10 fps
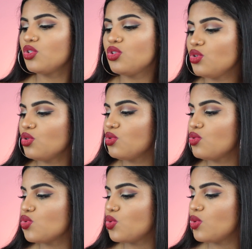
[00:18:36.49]

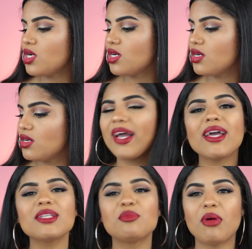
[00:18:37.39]
to, I
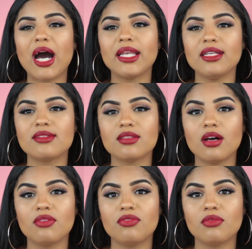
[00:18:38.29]
guess, body
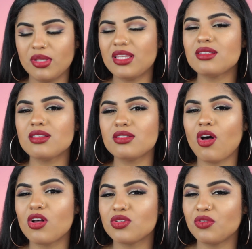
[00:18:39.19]
stuff, but this is
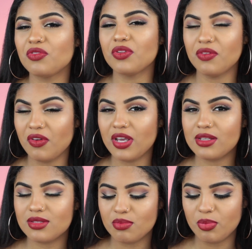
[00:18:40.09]
also for the
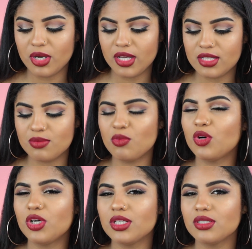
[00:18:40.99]
face, but it's
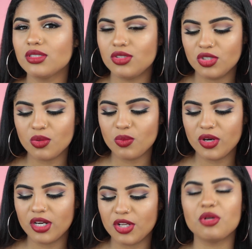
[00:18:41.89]
more, you can
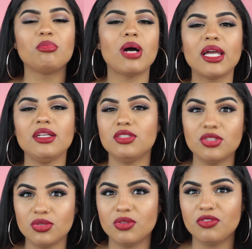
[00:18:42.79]
wear it on your body
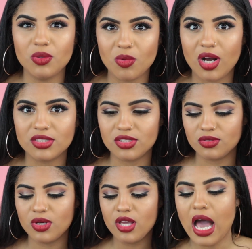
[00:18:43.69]
too if you want to.